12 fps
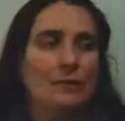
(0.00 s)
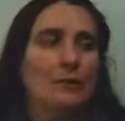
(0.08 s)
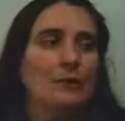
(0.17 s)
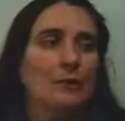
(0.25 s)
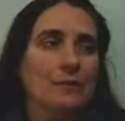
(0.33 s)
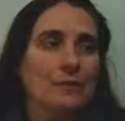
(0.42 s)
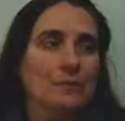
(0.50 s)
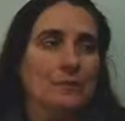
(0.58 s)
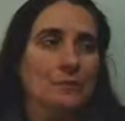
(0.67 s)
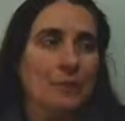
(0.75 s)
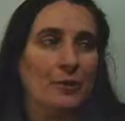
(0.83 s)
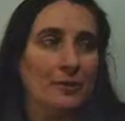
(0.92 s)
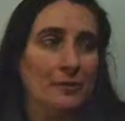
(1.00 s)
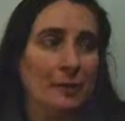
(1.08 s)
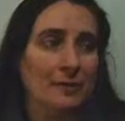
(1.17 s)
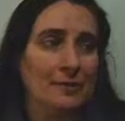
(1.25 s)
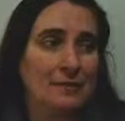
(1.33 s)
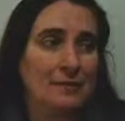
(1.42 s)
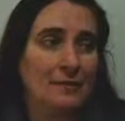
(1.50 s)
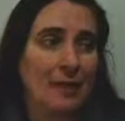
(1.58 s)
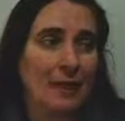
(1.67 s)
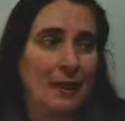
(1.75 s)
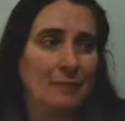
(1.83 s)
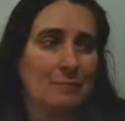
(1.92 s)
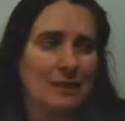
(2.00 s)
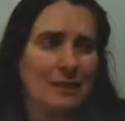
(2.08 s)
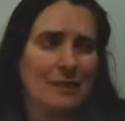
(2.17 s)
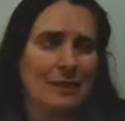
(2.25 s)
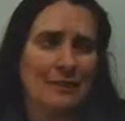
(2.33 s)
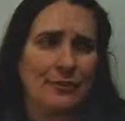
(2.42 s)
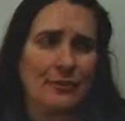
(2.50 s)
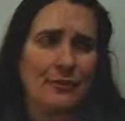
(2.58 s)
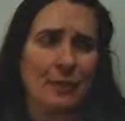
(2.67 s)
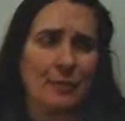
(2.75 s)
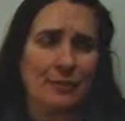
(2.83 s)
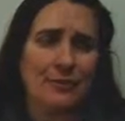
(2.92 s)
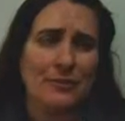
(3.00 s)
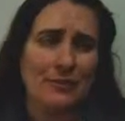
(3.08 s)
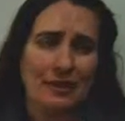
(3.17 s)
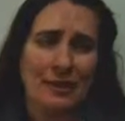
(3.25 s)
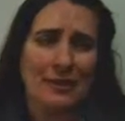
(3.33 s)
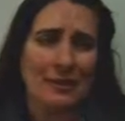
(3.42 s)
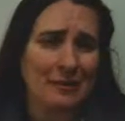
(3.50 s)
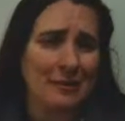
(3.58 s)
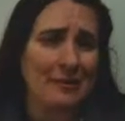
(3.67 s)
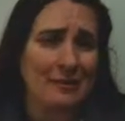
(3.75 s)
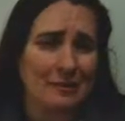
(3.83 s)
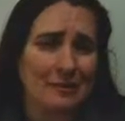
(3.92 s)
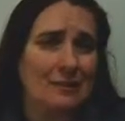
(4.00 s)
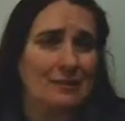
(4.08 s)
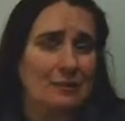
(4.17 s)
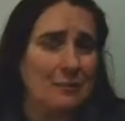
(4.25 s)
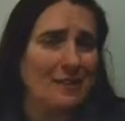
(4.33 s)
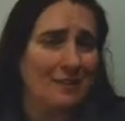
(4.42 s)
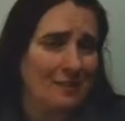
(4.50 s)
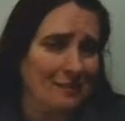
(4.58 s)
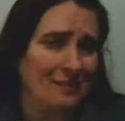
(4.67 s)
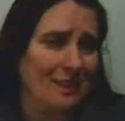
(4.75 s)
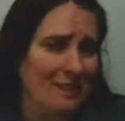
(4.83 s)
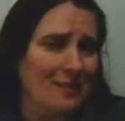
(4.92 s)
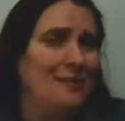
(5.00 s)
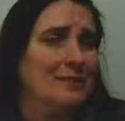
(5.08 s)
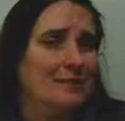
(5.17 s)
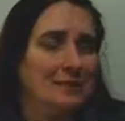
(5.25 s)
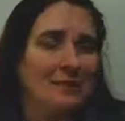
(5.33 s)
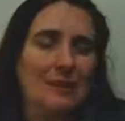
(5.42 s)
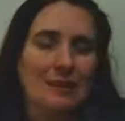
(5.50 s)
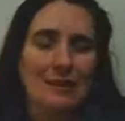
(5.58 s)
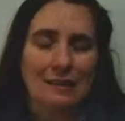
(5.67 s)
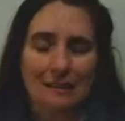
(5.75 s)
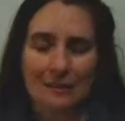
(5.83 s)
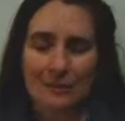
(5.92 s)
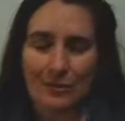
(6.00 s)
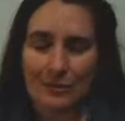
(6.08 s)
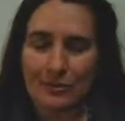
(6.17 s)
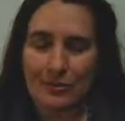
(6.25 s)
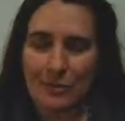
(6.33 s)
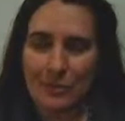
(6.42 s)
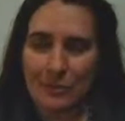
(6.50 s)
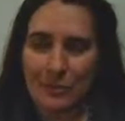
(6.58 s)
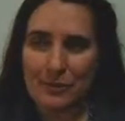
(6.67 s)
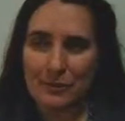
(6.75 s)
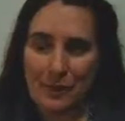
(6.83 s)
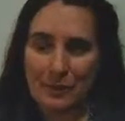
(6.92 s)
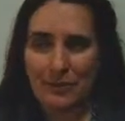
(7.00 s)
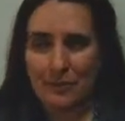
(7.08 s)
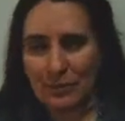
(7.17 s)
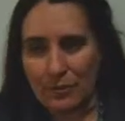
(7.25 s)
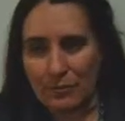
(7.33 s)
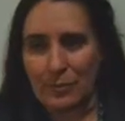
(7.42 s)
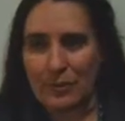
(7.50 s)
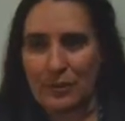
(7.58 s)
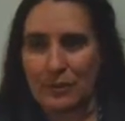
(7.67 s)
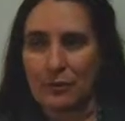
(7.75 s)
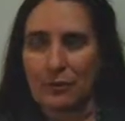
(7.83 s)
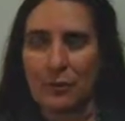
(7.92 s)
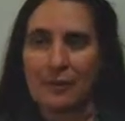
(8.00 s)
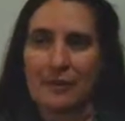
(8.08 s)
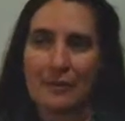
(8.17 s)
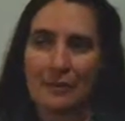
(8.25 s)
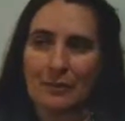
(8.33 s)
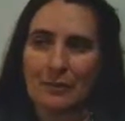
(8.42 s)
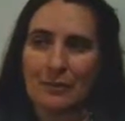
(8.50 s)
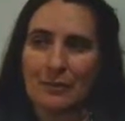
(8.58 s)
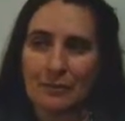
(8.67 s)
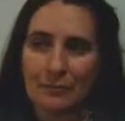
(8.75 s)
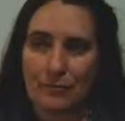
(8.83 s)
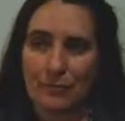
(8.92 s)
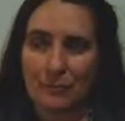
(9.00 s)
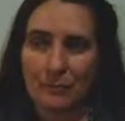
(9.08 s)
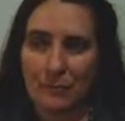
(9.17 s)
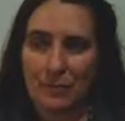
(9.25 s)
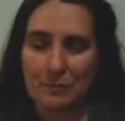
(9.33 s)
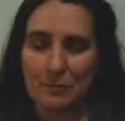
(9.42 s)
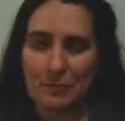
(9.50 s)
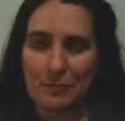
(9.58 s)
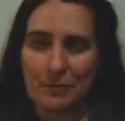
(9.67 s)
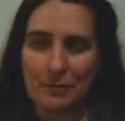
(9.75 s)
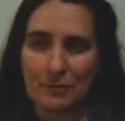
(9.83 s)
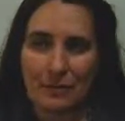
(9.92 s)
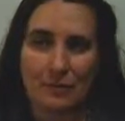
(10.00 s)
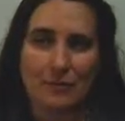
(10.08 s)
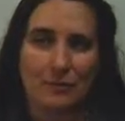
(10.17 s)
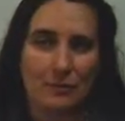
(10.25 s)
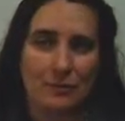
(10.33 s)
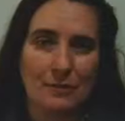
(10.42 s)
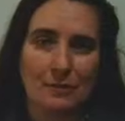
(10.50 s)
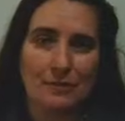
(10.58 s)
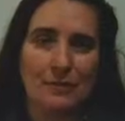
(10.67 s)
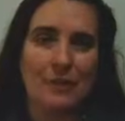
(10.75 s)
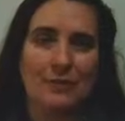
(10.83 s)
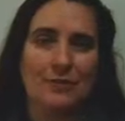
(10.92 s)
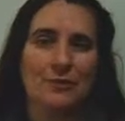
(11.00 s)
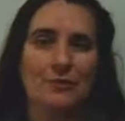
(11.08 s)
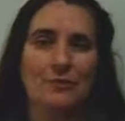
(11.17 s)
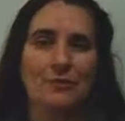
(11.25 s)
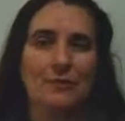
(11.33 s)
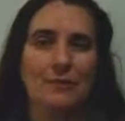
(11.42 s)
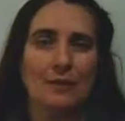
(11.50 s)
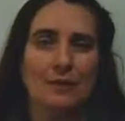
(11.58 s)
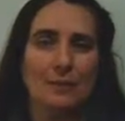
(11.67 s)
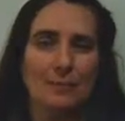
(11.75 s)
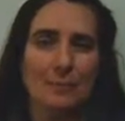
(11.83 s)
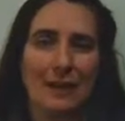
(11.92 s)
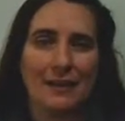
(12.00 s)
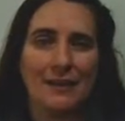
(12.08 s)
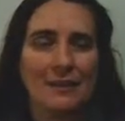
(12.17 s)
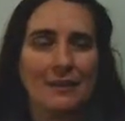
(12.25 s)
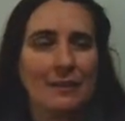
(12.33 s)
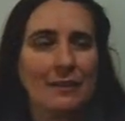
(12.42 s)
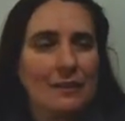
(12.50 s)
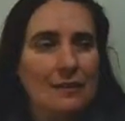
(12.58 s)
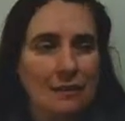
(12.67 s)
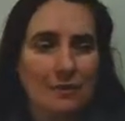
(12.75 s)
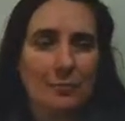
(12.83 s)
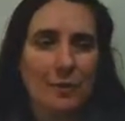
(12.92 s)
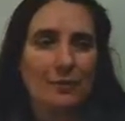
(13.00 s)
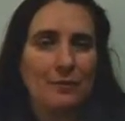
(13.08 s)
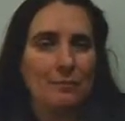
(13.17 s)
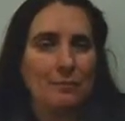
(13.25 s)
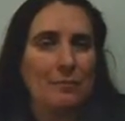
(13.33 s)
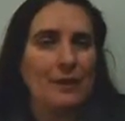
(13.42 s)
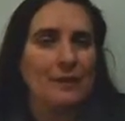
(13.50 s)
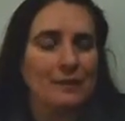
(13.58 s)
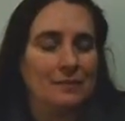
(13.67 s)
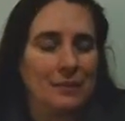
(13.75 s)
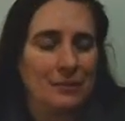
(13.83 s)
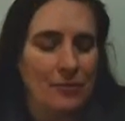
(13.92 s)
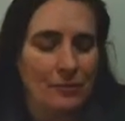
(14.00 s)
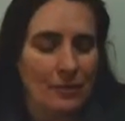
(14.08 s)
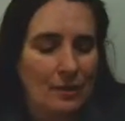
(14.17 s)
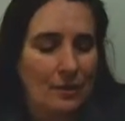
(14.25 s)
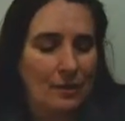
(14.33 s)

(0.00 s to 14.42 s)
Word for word: so it was more expensive. I'm not exactly sure how much it is now, I think it's expenses held, it's, it's still somewhat more expensive, so 14 to $20 a, for, a, you know, just a tincture uh, bottle, a small bottle of tincture,